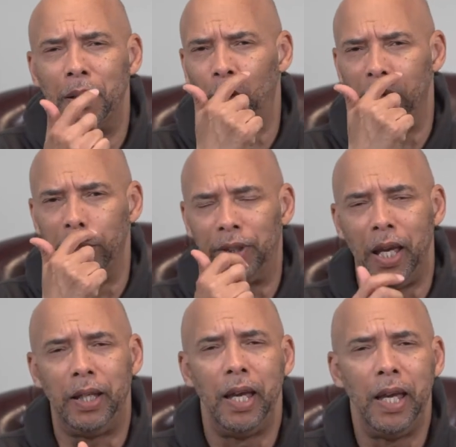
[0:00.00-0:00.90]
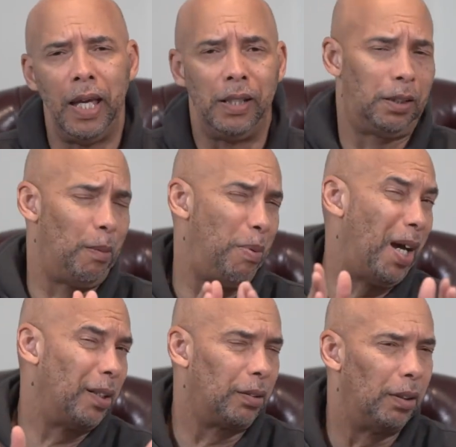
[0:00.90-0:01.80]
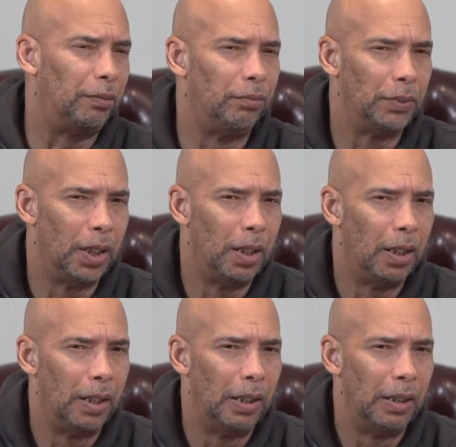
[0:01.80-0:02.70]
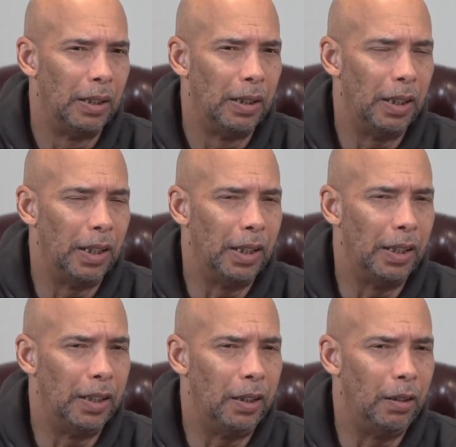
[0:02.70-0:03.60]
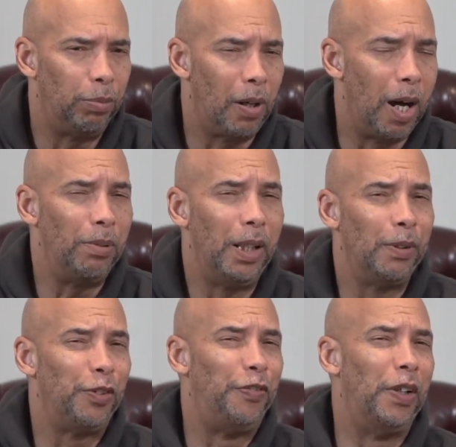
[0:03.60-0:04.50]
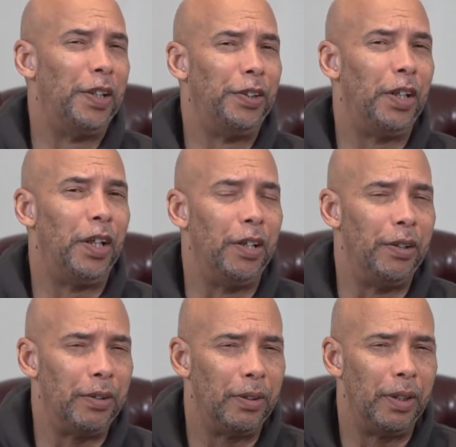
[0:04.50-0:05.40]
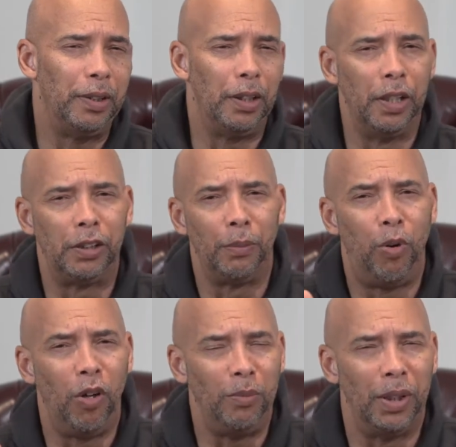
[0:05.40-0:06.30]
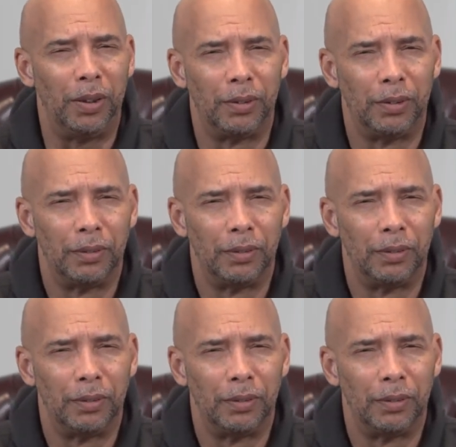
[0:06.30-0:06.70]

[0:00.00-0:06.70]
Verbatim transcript: I'm going to take a sabbatical. Uh, probably he was feeling the hurt and the disappointment